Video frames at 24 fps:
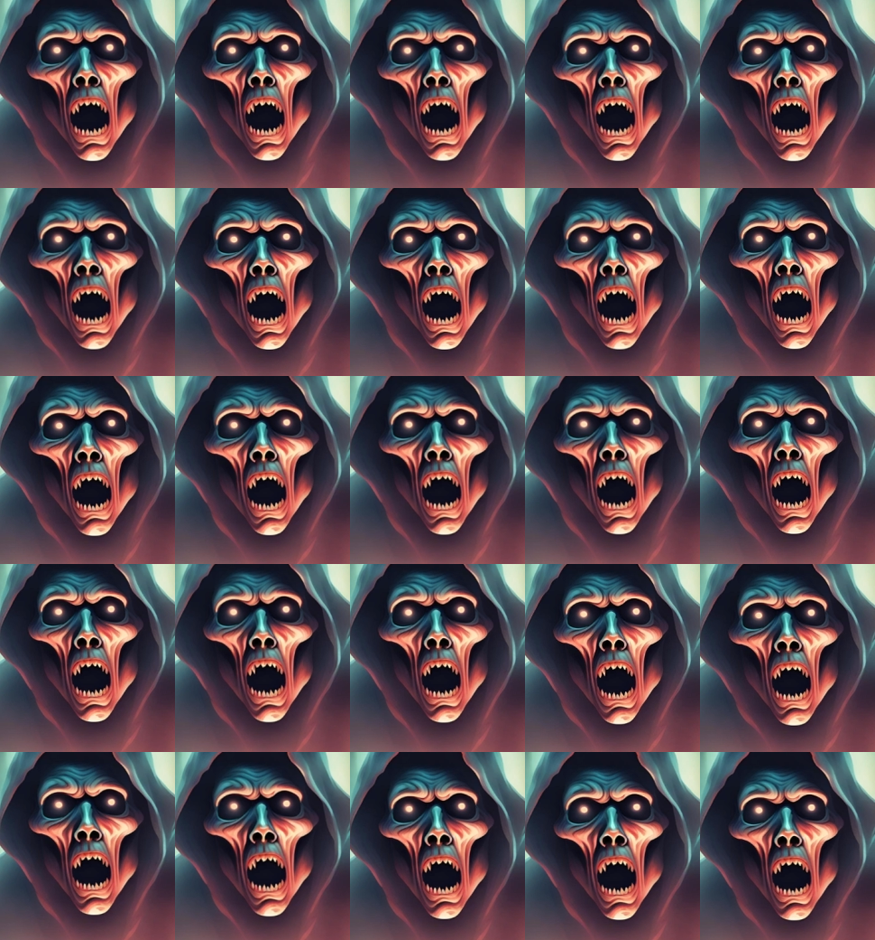God!
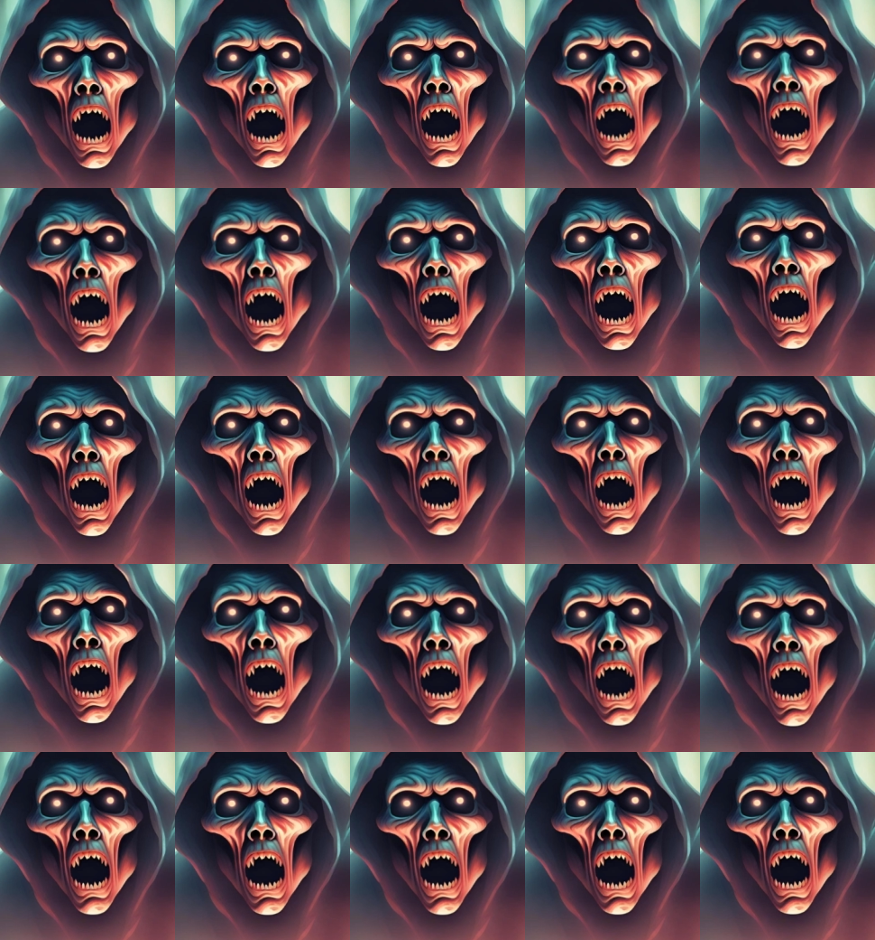The
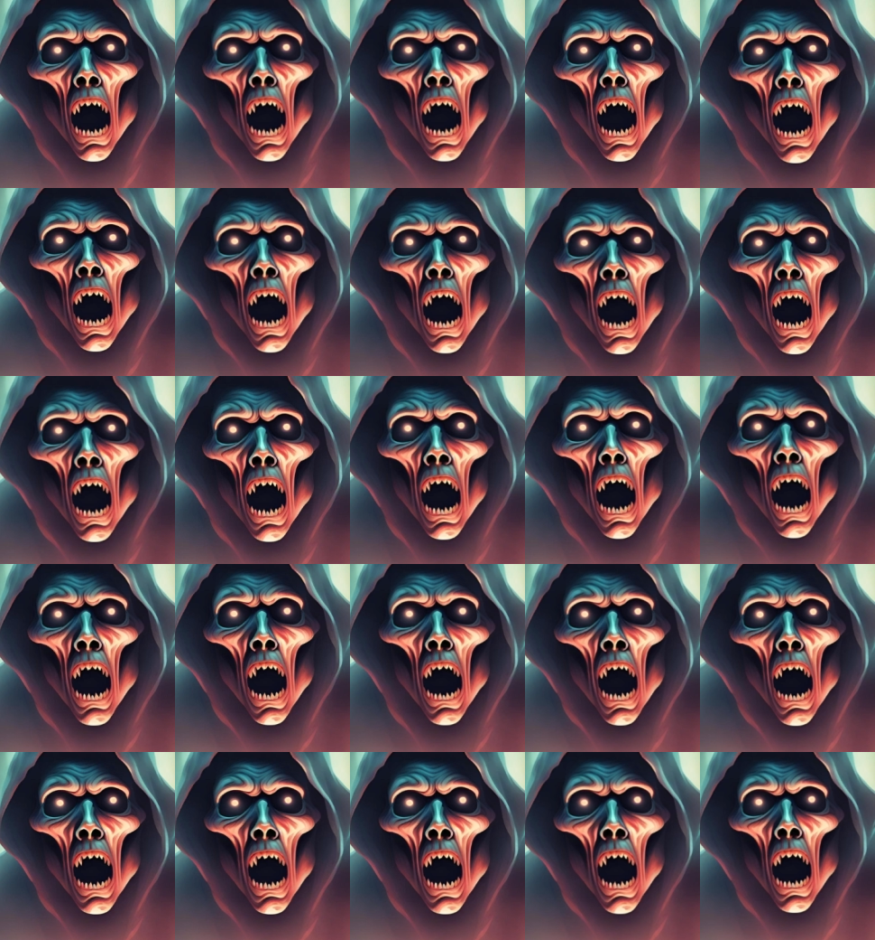word burst from
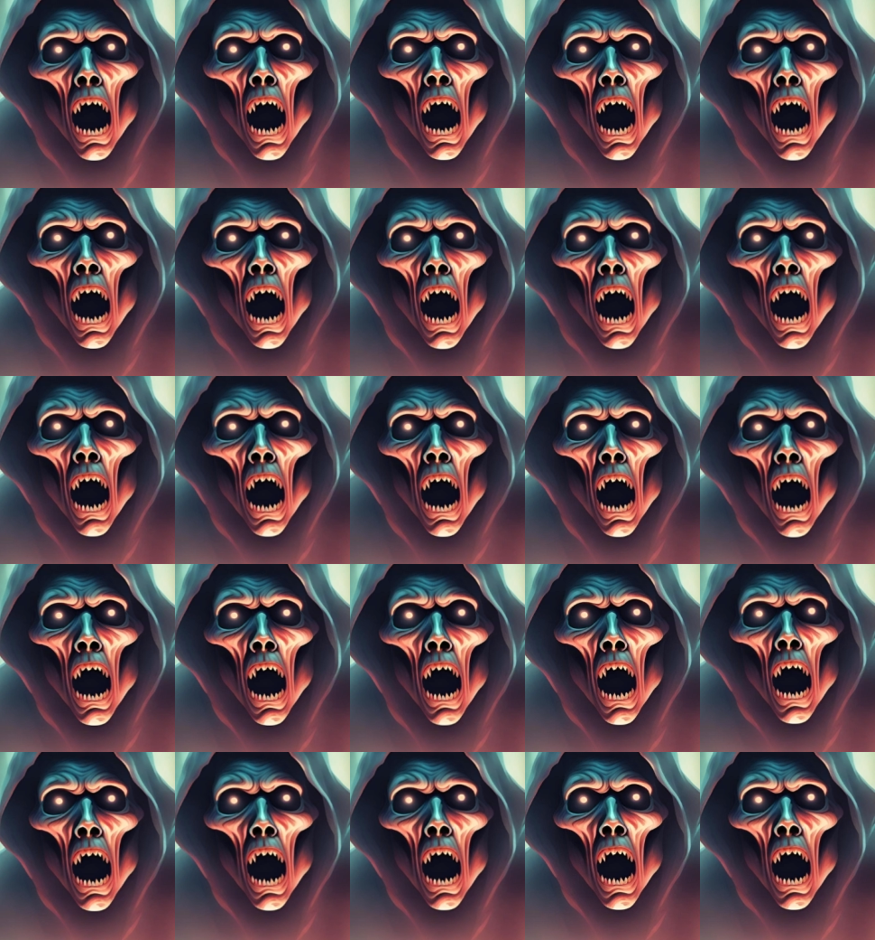McGrath's lips,
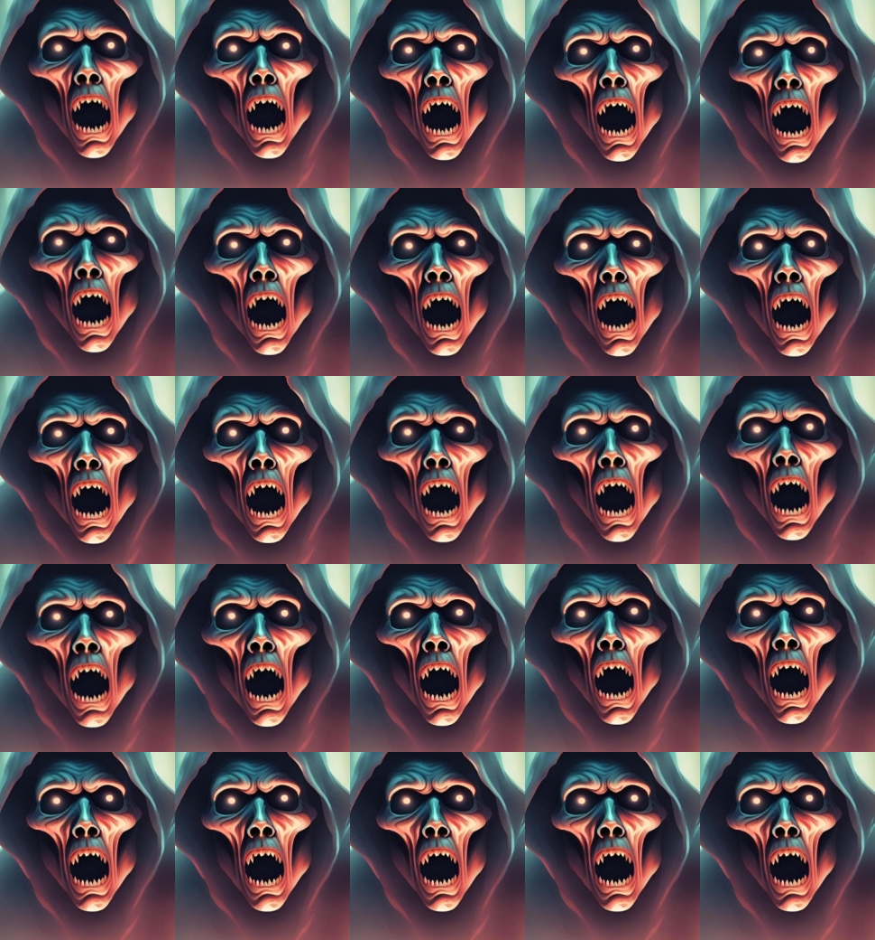startling in the stillness,